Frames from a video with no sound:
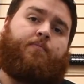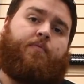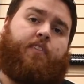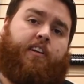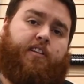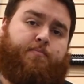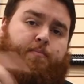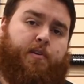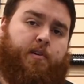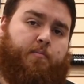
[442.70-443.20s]

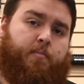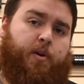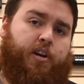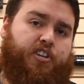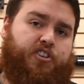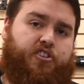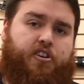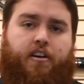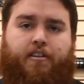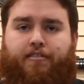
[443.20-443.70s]
It's been your boy
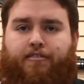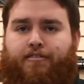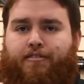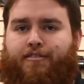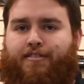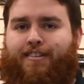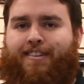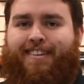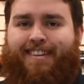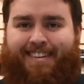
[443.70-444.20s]

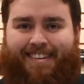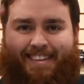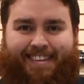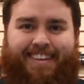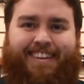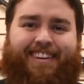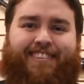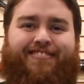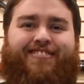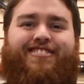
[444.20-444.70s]
Chuckles,
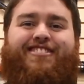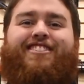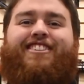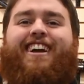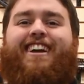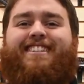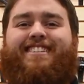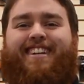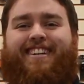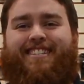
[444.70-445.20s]
and we'll see you
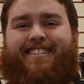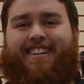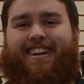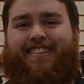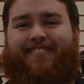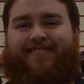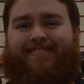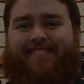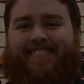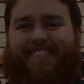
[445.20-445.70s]
guys next time.